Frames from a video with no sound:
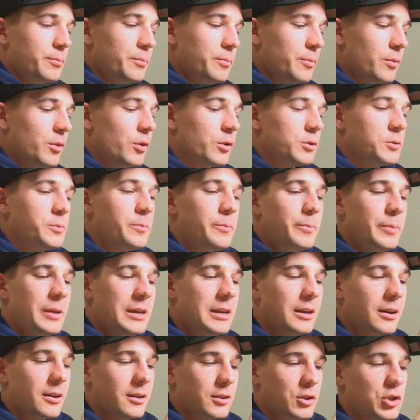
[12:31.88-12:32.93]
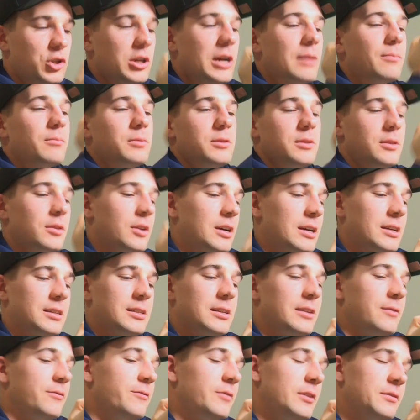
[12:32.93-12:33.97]
those bigger jumps, and like I
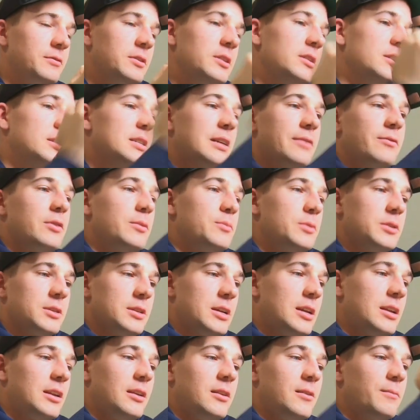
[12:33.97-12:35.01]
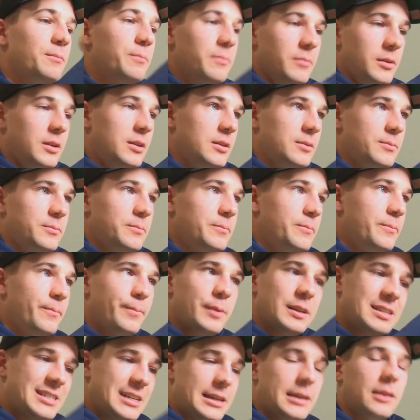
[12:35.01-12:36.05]
said, 50 to 70% in a
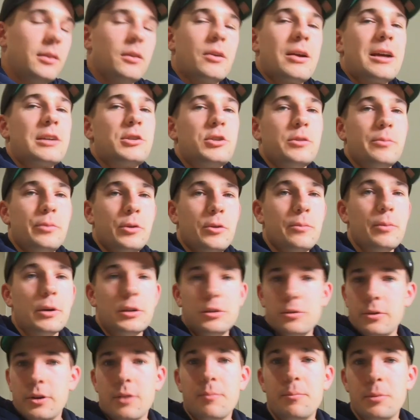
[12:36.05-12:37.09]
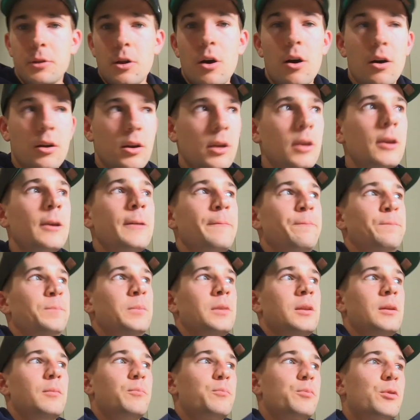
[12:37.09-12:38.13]
particular attribute by doing a block
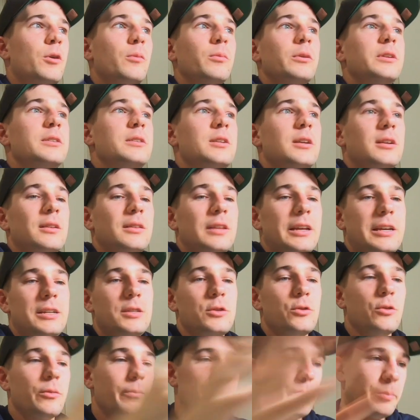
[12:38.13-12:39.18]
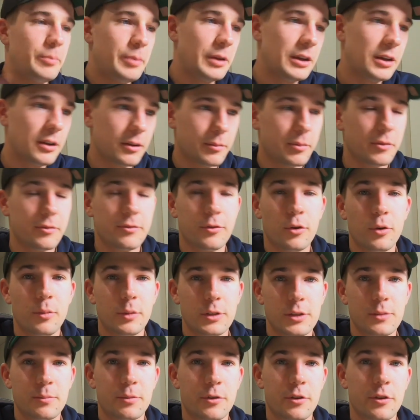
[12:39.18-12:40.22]
probably is going to lead to a bigger
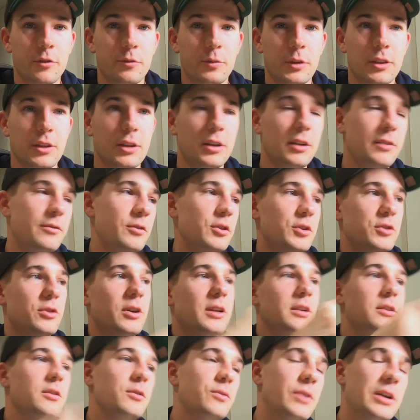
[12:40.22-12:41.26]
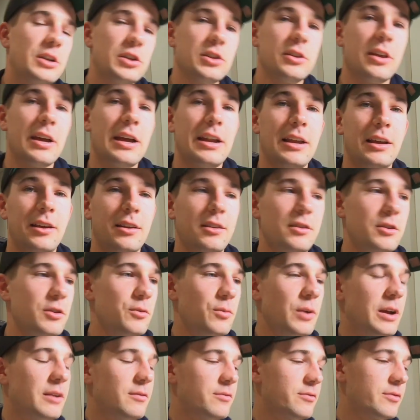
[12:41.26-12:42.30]
performance improvement than if you tried to do undulating and
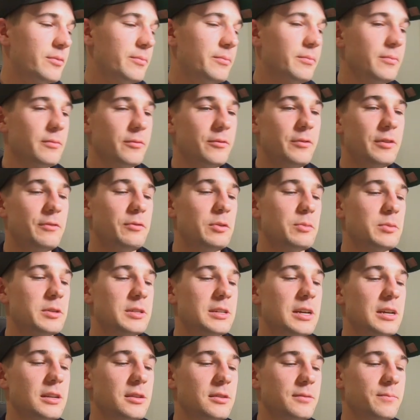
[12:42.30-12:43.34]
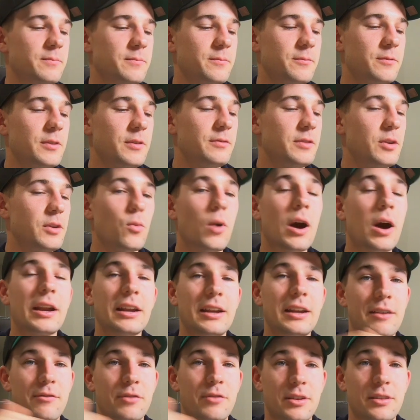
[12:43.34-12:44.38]
you went from 50% to
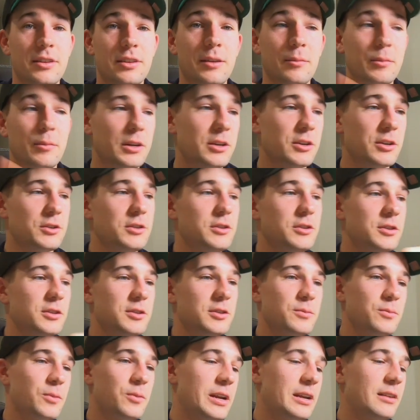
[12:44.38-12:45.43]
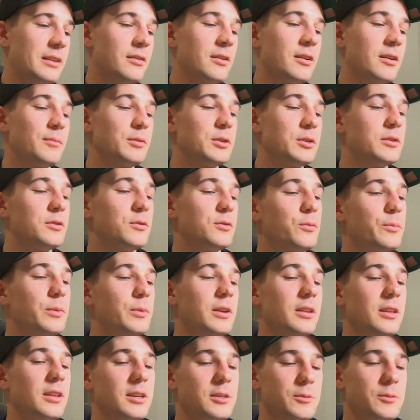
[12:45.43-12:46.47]
51 in everything, because you just went, oh, I'm going to do a
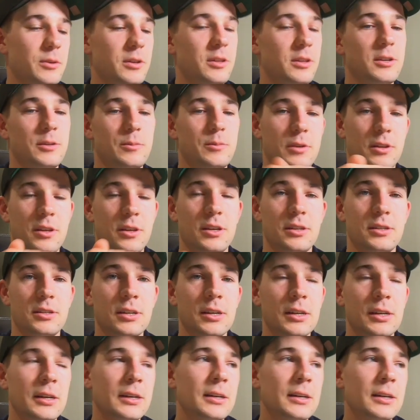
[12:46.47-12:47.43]
bit of this, bit of this, bit of this,